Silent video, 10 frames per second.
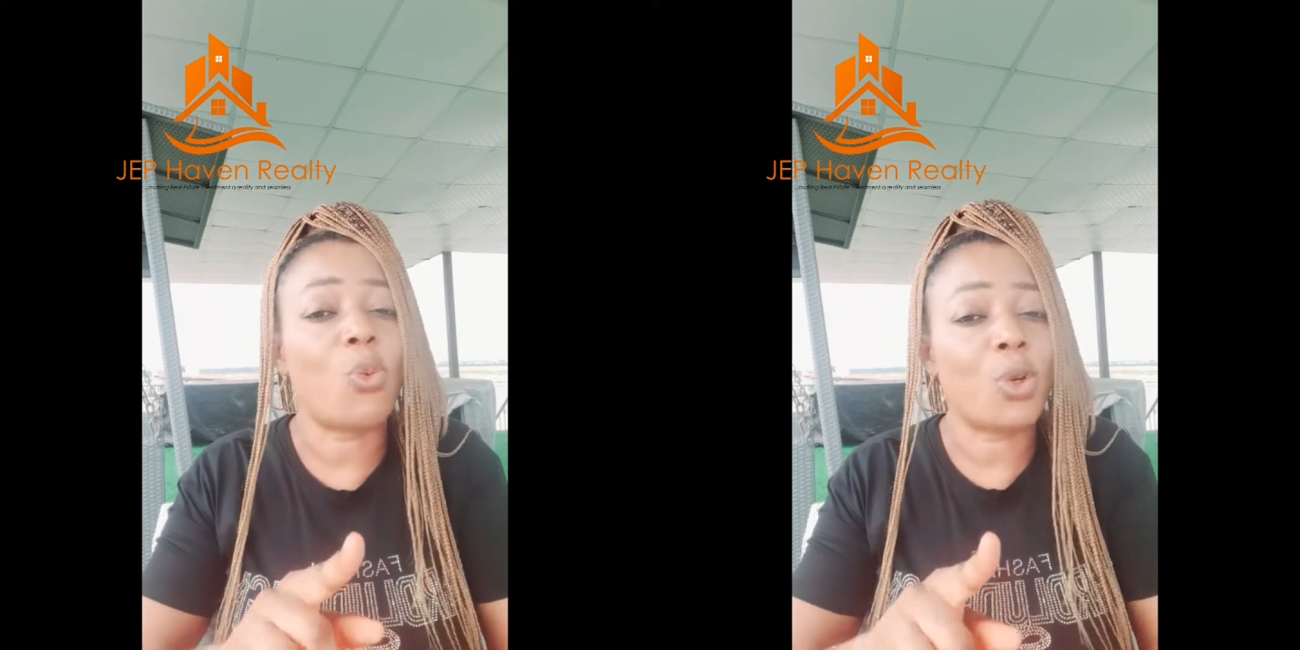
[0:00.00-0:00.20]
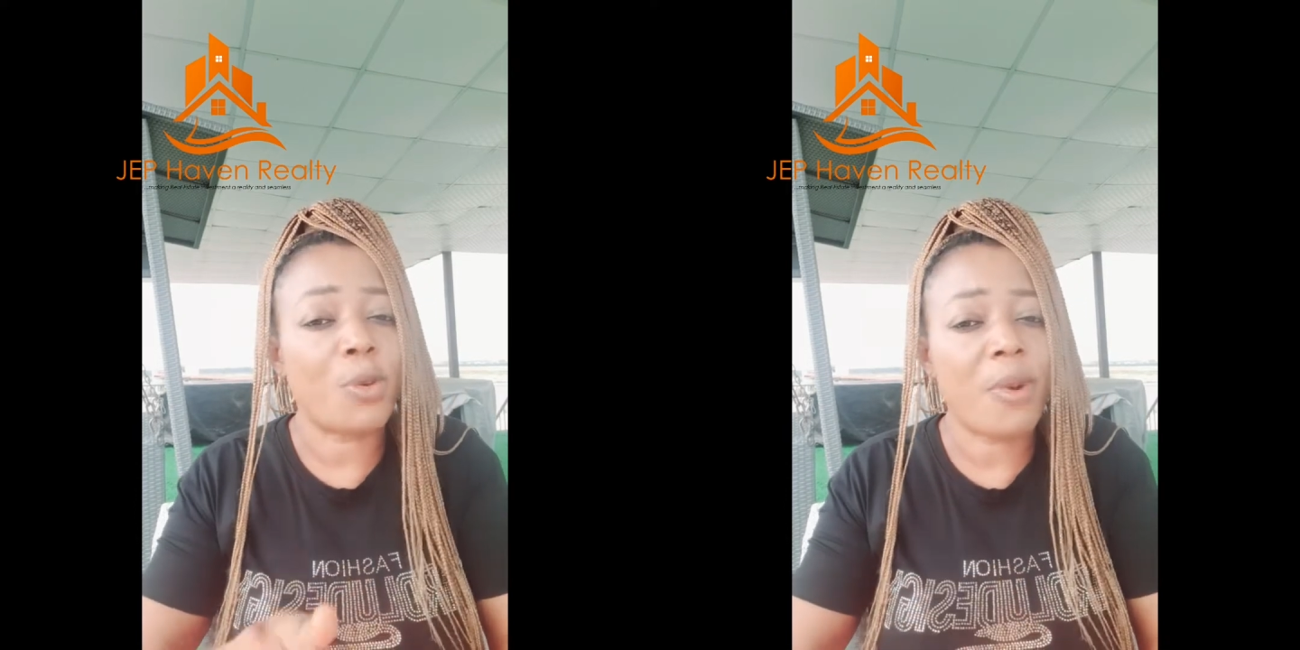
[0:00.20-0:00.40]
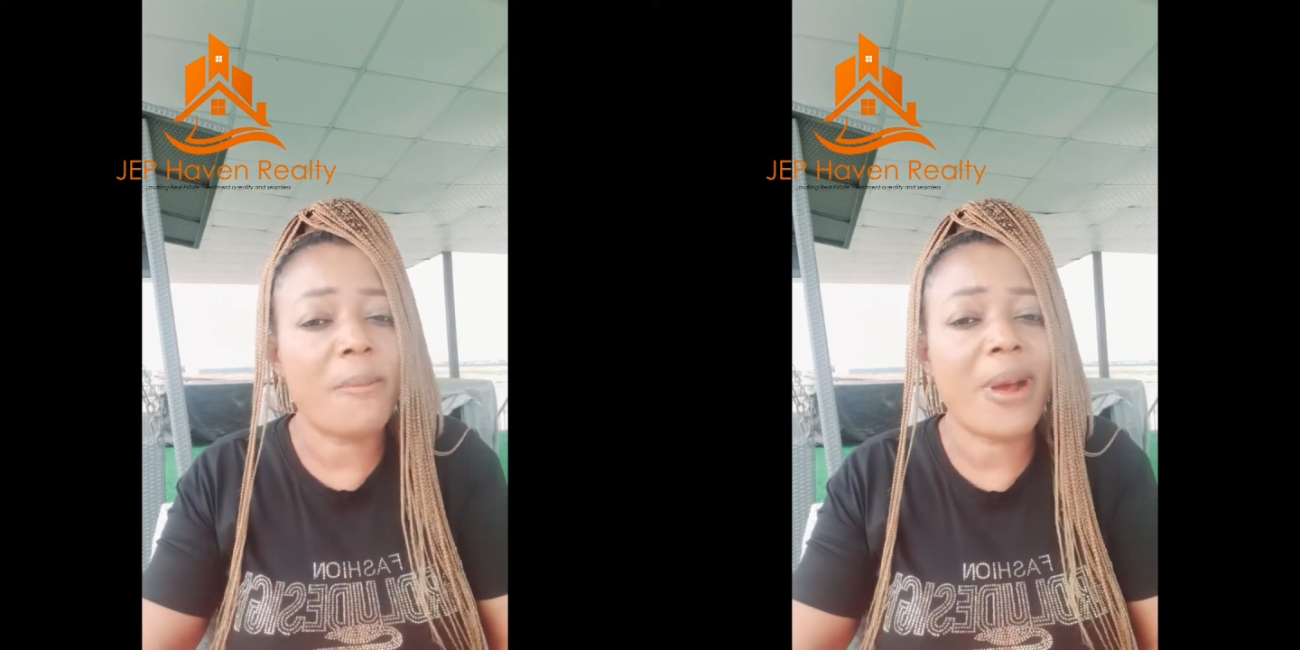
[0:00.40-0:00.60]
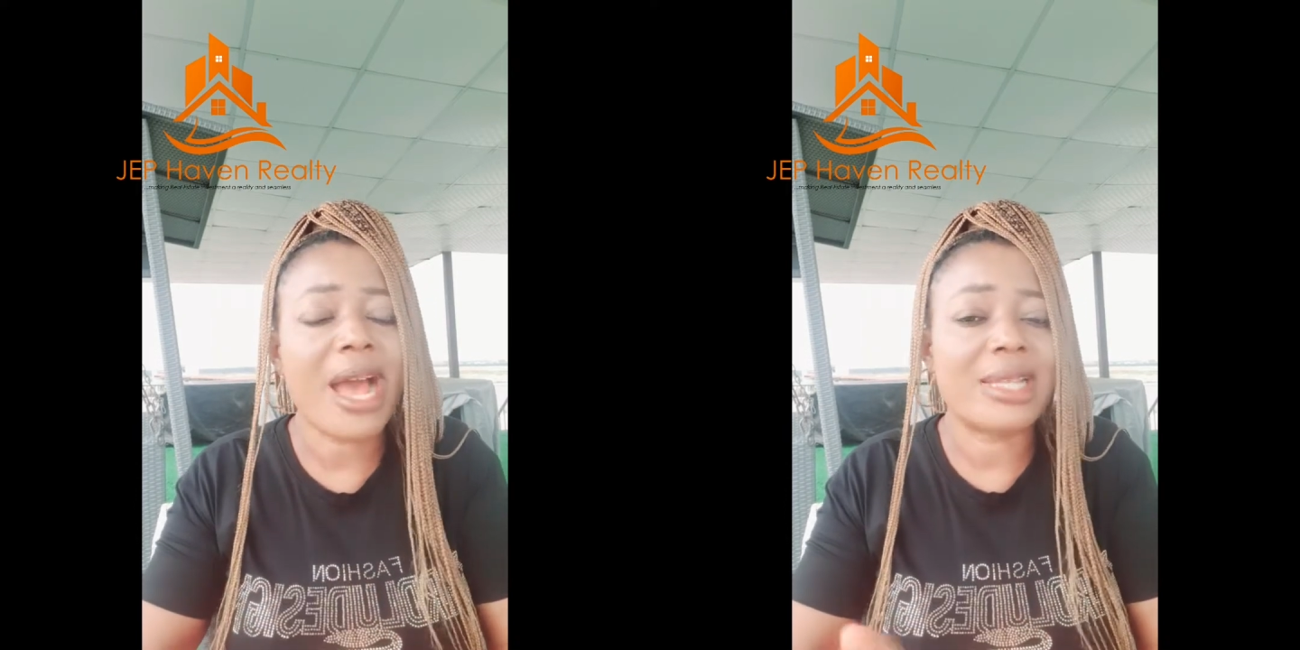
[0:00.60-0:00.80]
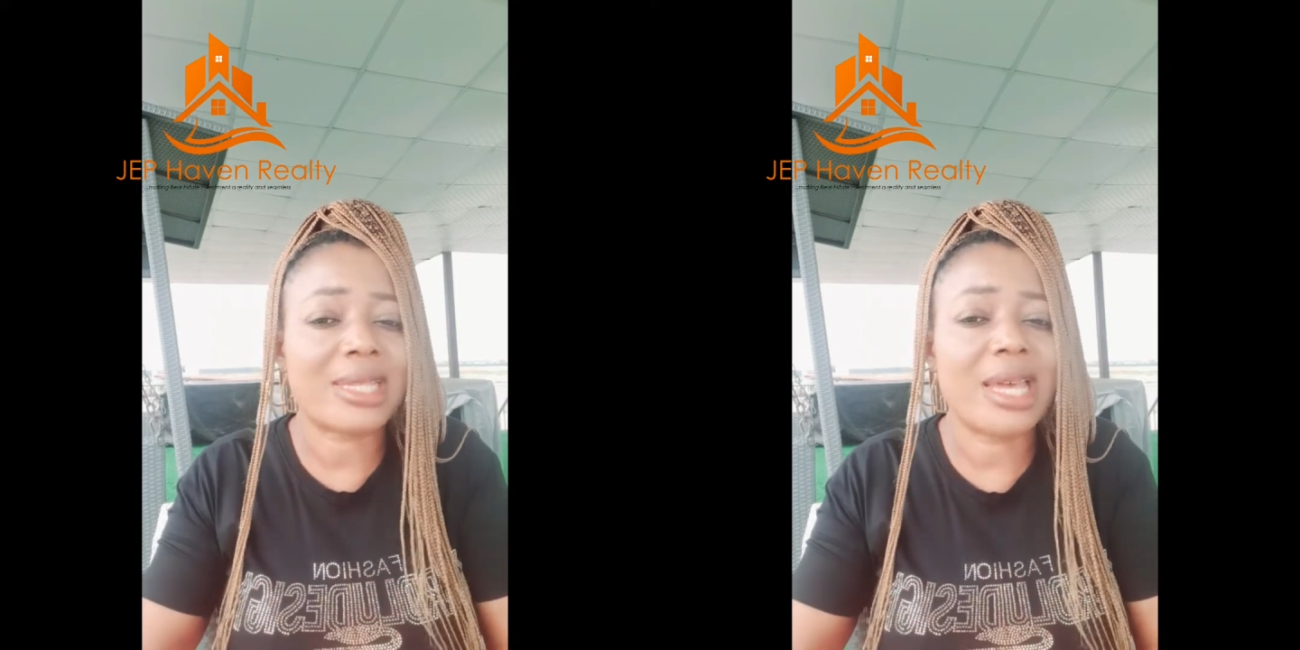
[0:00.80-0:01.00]
Remember, I
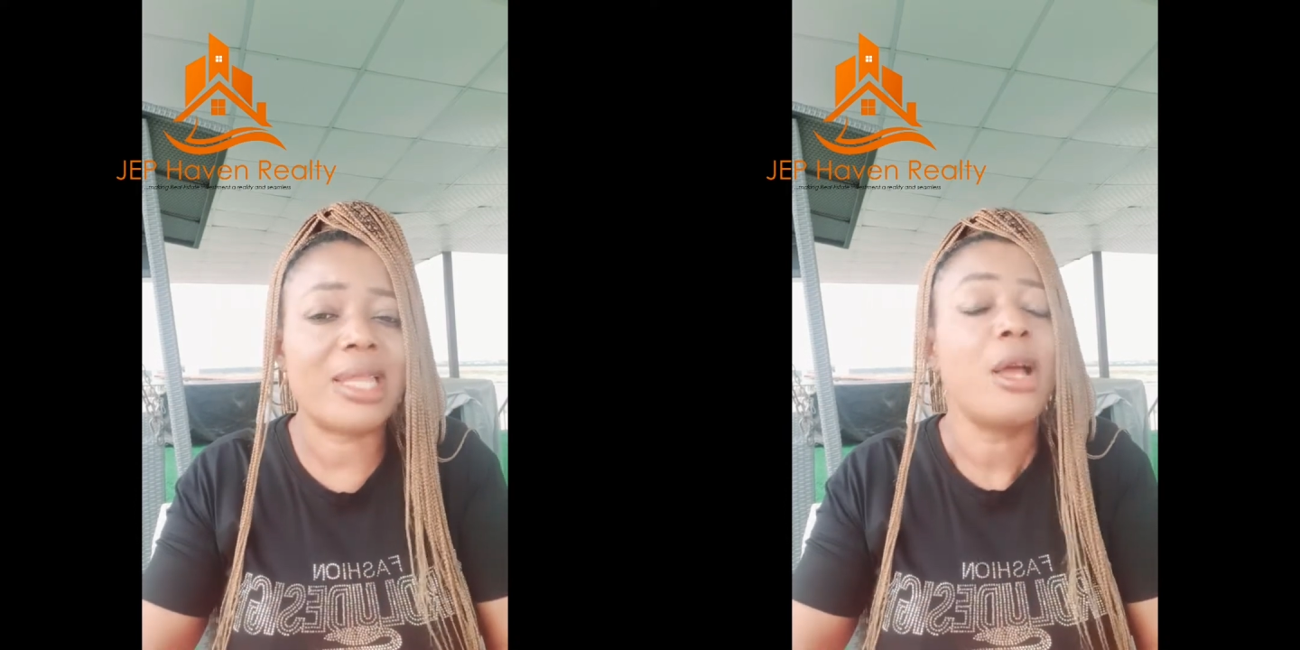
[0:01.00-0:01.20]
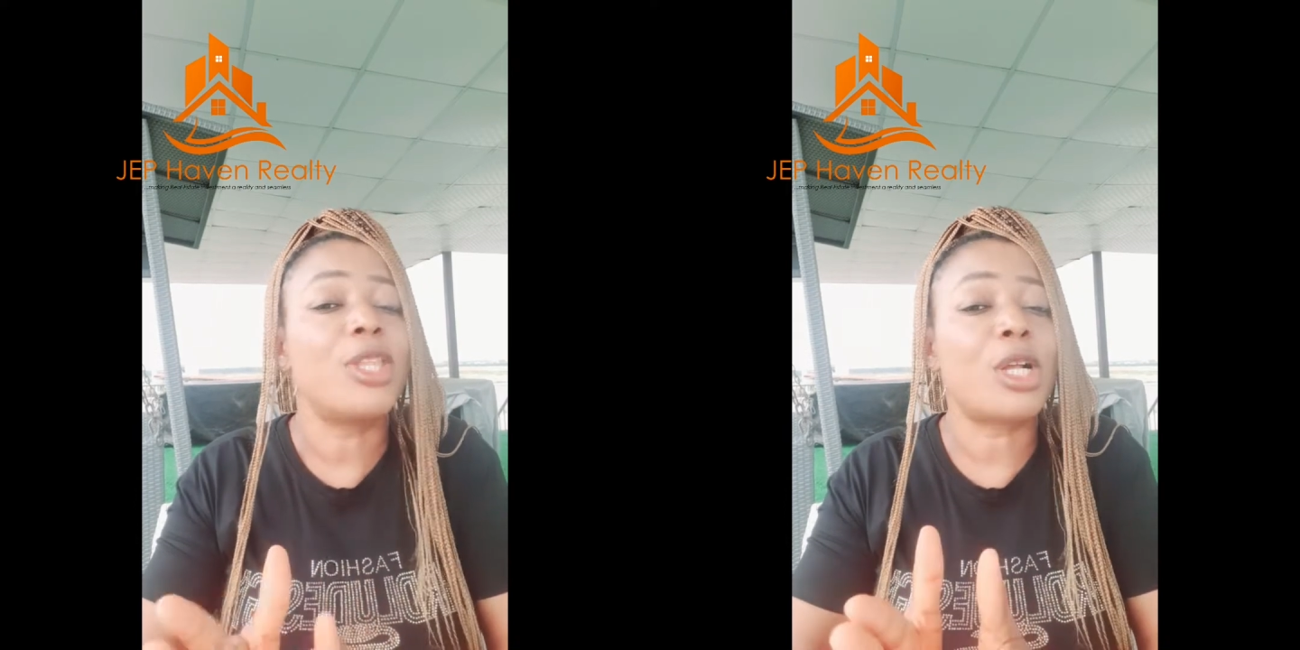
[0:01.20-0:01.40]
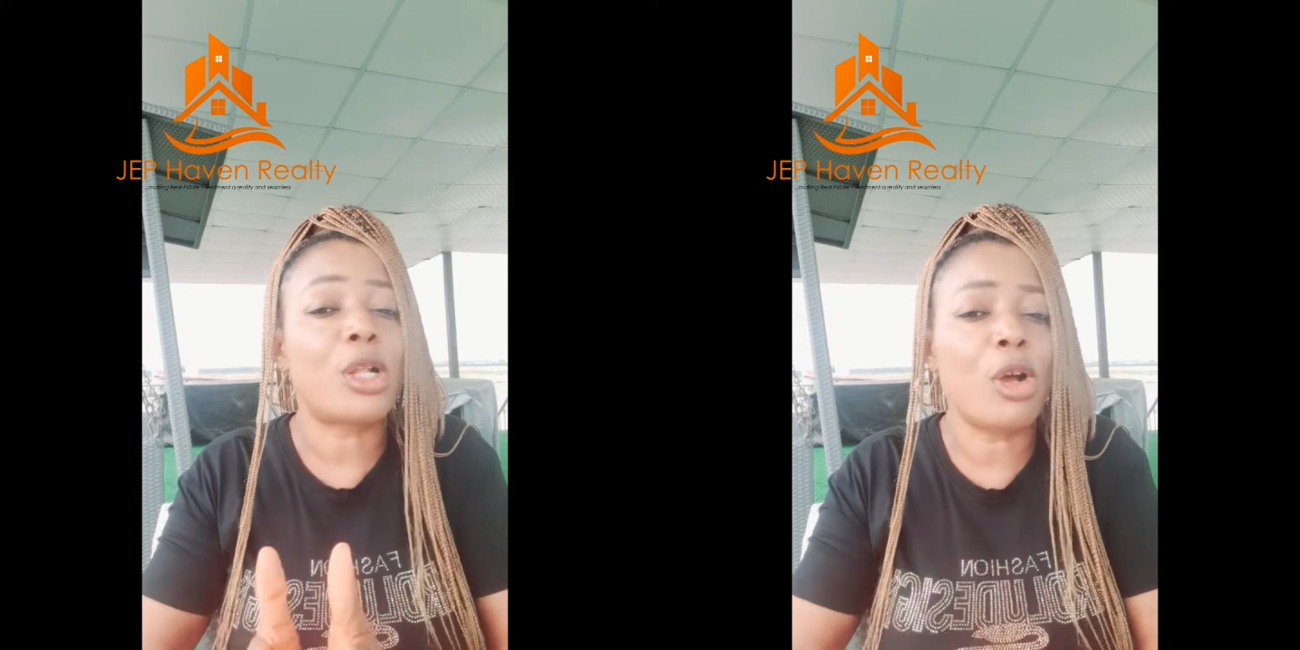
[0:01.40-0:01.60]
said the